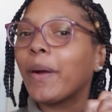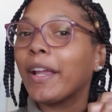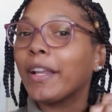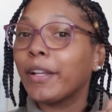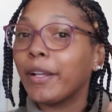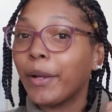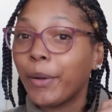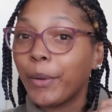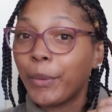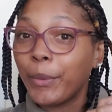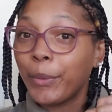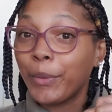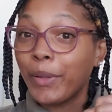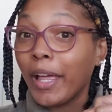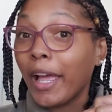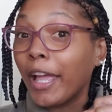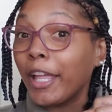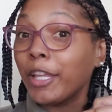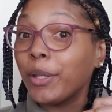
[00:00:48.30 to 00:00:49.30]
I know
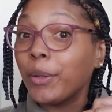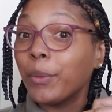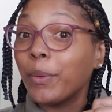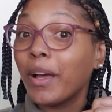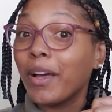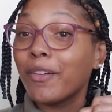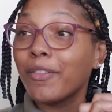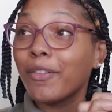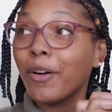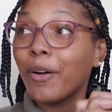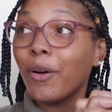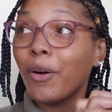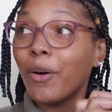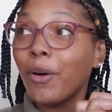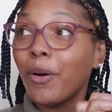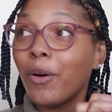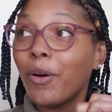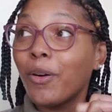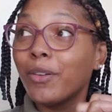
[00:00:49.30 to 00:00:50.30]
that you have
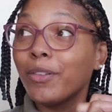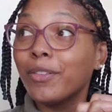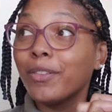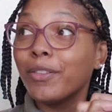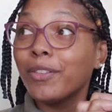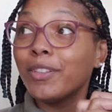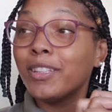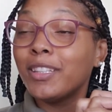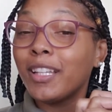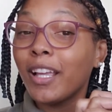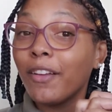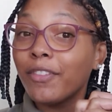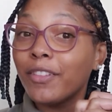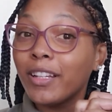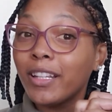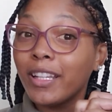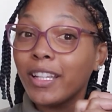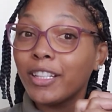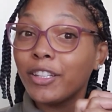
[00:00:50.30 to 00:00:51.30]

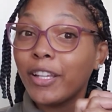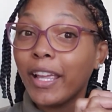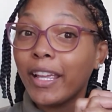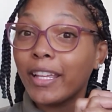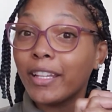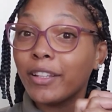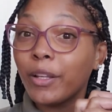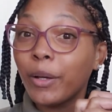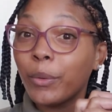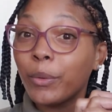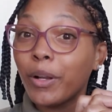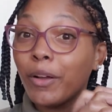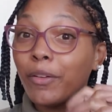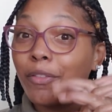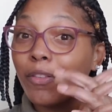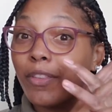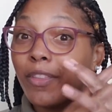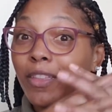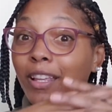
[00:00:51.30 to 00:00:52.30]
definitely taken note
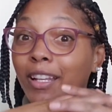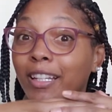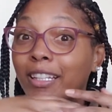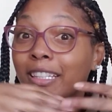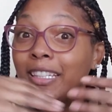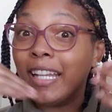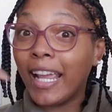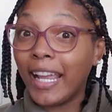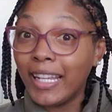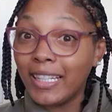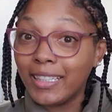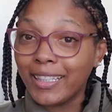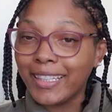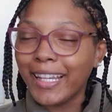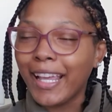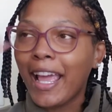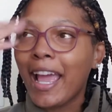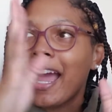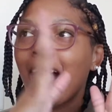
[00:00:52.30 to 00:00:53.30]
of the
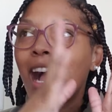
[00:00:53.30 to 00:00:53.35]
date.